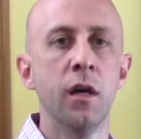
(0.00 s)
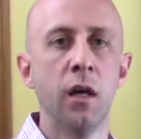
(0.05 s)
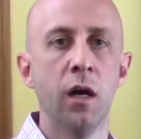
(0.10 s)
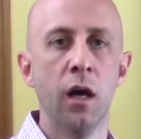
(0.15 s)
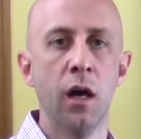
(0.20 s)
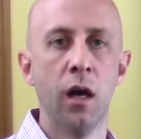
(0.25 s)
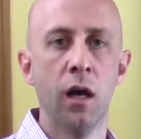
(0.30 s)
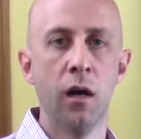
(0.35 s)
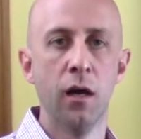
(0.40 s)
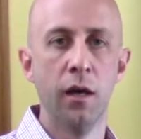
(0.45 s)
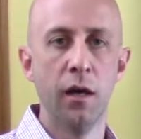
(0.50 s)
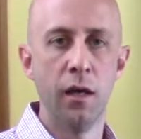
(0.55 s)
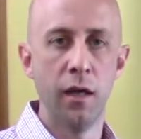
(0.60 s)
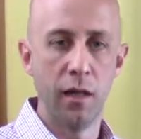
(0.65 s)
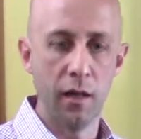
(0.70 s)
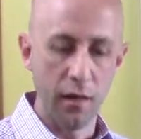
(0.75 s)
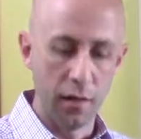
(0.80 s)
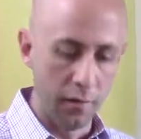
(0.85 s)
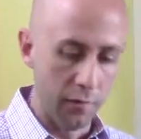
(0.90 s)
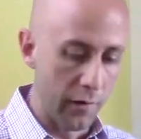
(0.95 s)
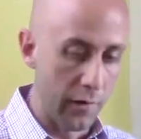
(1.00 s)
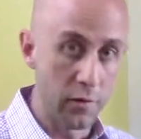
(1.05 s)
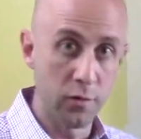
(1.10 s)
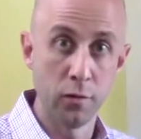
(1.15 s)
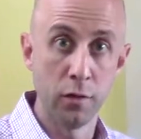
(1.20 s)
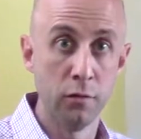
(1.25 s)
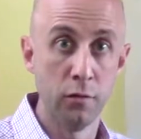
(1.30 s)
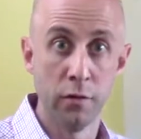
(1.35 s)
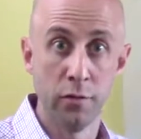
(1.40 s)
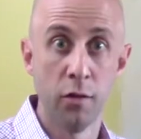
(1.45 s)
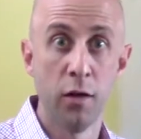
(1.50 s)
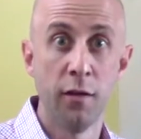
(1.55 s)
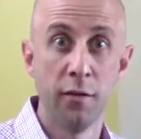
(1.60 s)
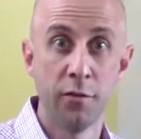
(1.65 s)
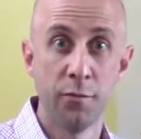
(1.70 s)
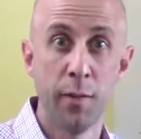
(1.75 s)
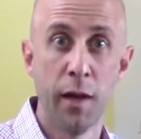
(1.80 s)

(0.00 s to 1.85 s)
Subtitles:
And it eventually resolves